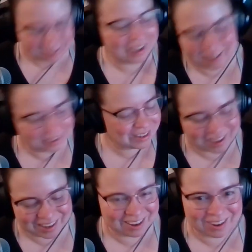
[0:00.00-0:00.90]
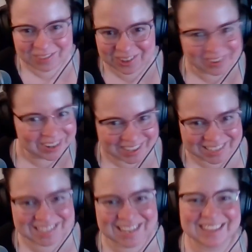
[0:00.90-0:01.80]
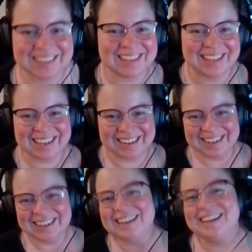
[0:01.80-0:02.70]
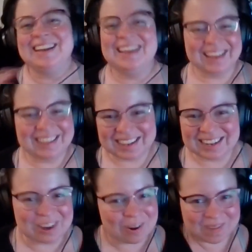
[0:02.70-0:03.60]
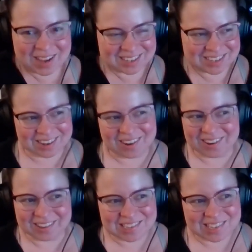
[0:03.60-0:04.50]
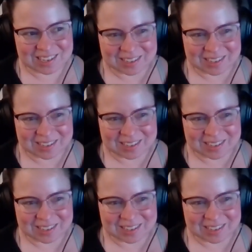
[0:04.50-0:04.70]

doc, knock out a few words, and then go back to calls.